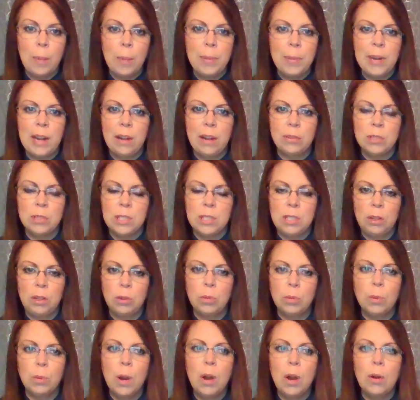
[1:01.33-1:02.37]
up and down
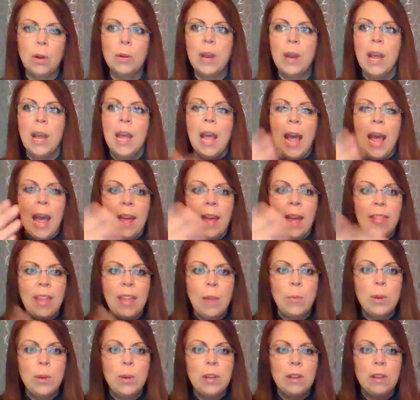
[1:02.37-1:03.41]
Silk Road, and
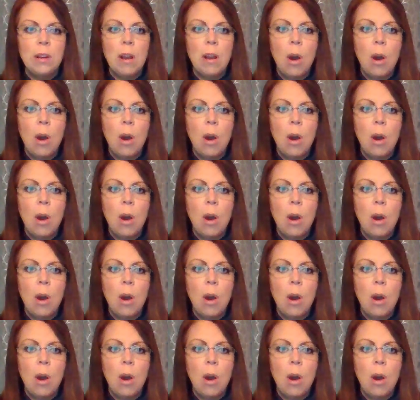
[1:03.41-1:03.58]
they would